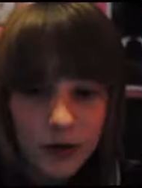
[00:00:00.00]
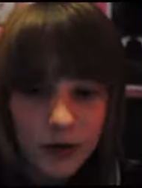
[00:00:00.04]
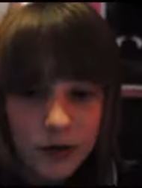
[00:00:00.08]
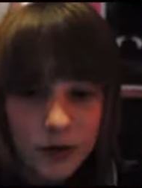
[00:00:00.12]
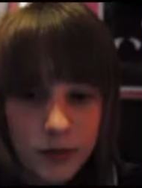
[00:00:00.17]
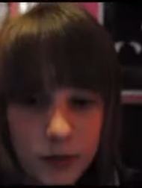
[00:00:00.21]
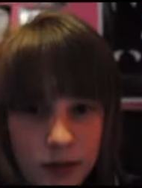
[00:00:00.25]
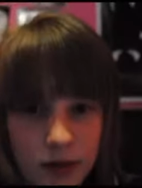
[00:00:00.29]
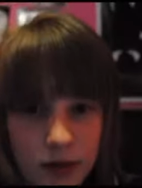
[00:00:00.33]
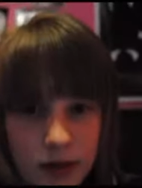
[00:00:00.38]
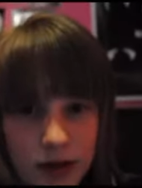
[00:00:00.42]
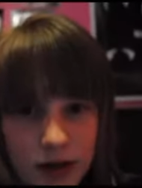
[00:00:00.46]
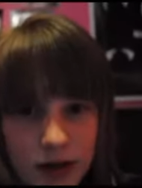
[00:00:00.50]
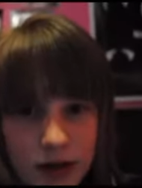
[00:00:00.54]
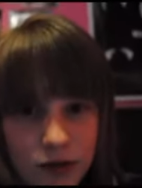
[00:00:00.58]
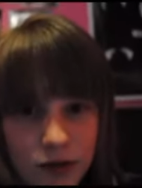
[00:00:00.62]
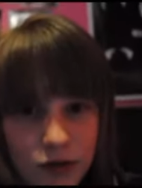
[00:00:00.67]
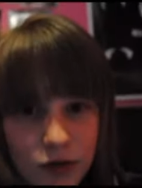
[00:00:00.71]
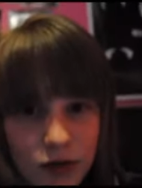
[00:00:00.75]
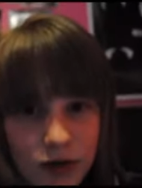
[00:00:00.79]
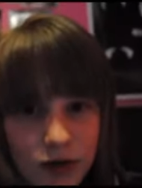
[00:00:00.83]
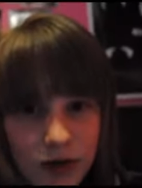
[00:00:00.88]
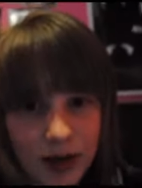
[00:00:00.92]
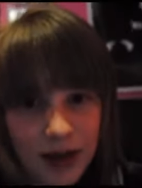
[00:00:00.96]
Well, that gives
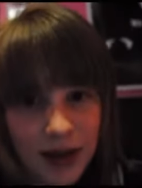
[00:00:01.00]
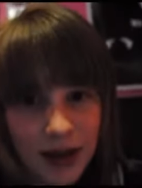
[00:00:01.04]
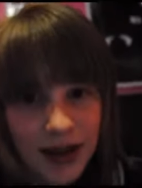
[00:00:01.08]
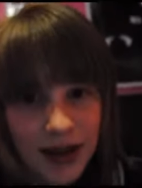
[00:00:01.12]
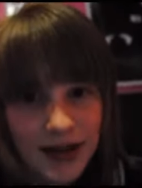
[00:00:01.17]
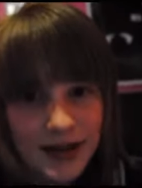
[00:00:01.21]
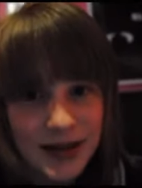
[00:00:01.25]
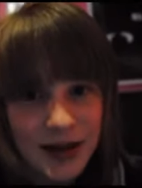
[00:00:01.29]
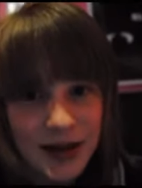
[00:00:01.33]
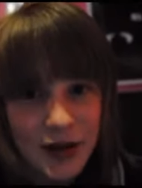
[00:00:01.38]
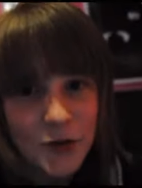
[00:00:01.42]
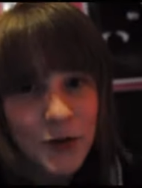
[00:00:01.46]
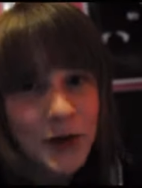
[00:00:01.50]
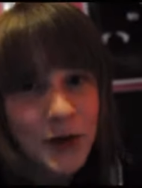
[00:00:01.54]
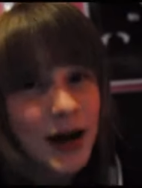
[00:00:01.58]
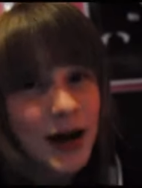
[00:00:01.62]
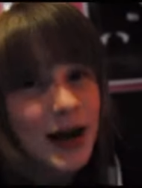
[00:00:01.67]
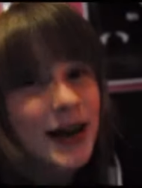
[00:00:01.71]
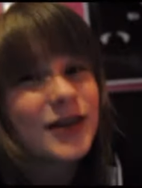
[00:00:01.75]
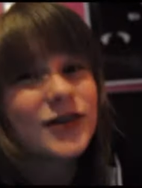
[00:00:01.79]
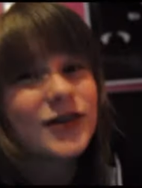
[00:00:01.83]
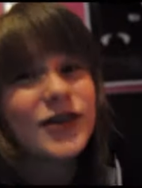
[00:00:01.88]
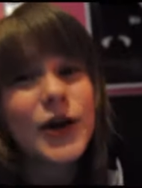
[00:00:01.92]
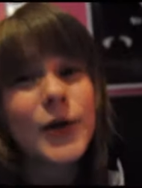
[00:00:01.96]
you a little idea of what I
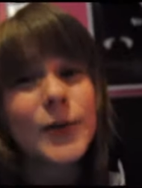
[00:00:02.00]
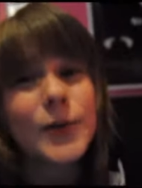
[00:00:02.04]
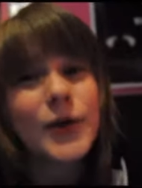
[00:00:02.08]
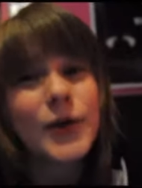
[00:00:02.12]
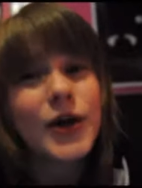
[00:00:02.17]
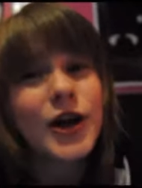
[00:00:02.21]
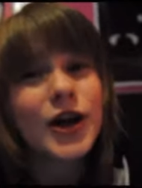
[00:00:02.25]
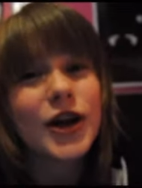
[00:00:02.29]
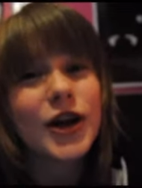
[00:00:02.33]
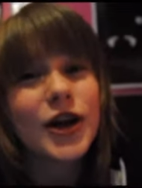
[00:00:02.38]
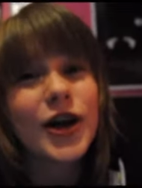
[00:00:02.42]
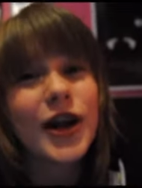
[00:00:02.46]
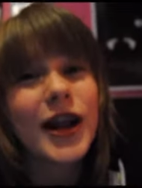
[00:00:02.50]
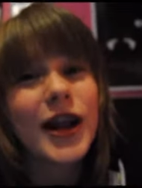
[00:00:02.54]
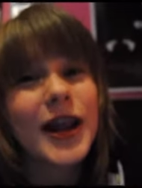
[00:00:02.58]
actually am working on.